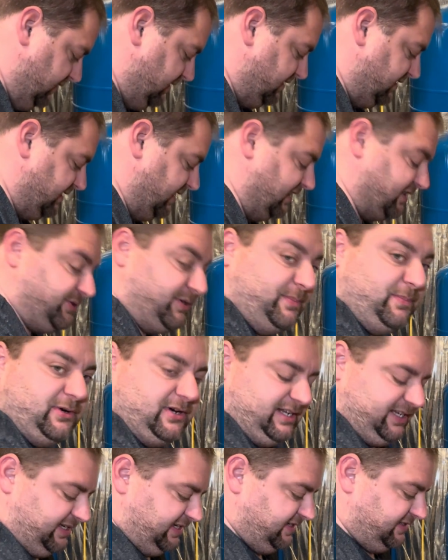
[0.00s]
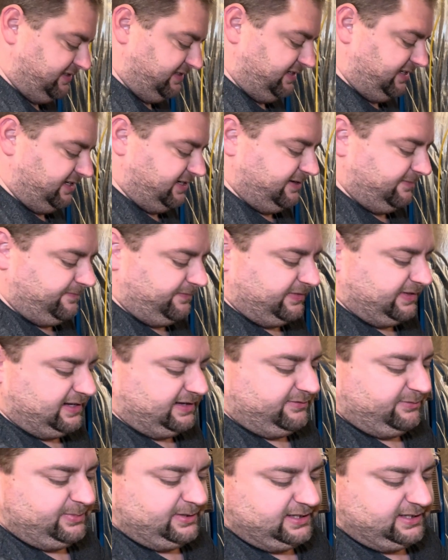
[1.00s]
So that should be pretty easy. And that would